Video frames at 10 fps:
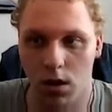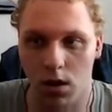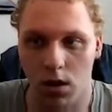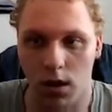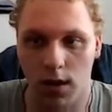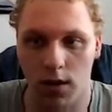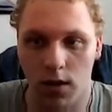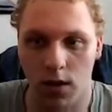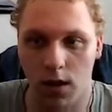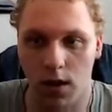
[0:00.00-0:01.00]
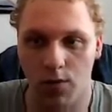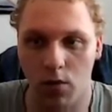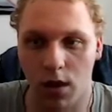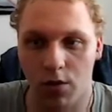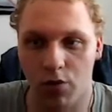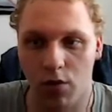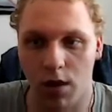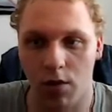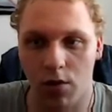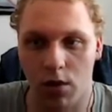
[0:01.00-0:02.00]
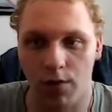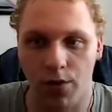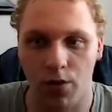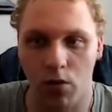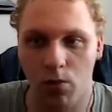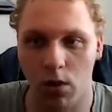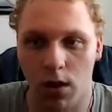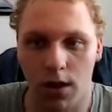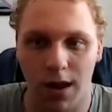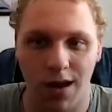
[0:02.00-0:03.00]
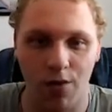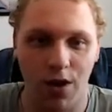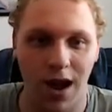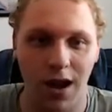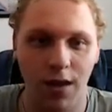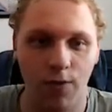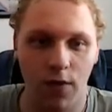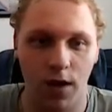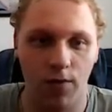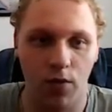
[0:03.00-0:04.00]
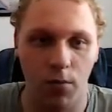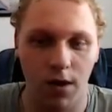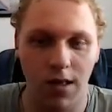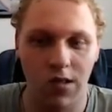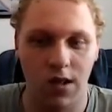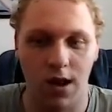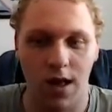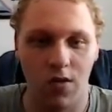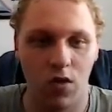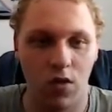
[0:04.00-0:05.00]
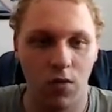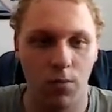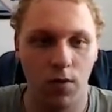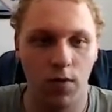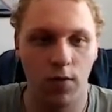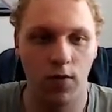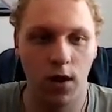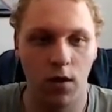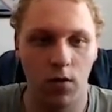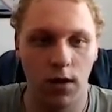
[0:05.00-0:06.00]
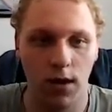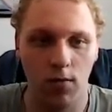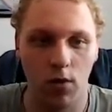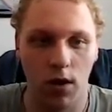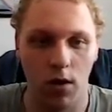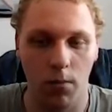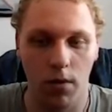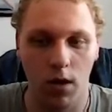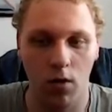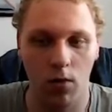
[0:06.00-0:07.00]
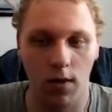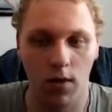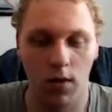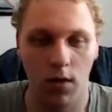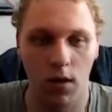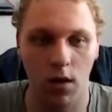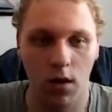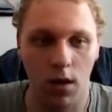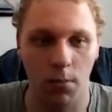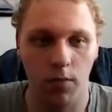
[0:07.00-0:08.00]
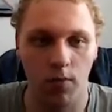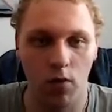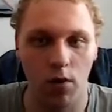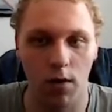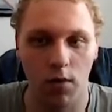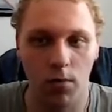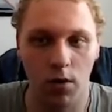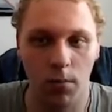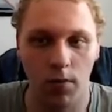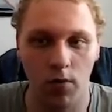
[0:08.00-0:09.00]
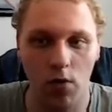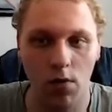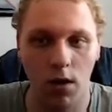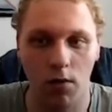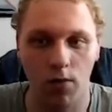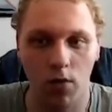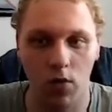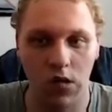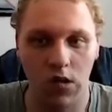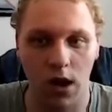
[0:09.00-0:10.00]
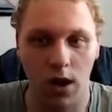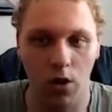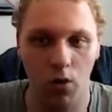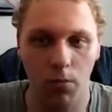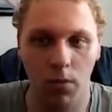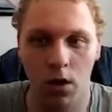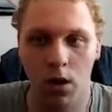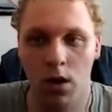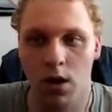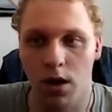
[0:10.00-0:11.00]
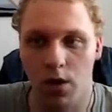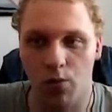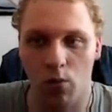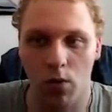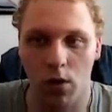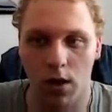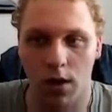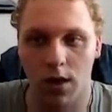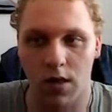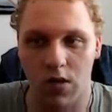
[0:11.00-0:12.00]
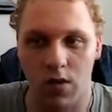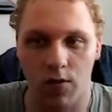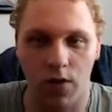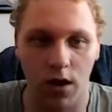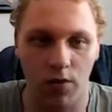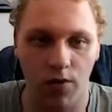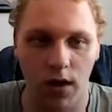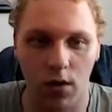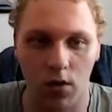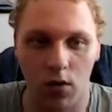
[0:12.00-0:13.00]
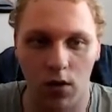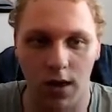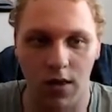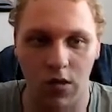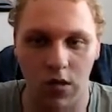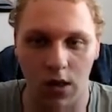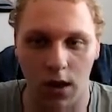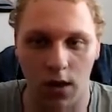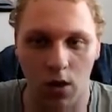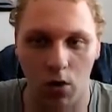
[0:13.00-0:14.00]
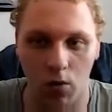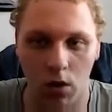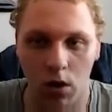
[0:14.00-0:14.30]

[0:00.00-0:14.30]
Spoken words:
like it will like throw an error. If you don't want to inherit anything from this class, just put the final keyword here below it, like before it. Put it before it and we'll say nope. It won't work because the final vehicle is like, you know,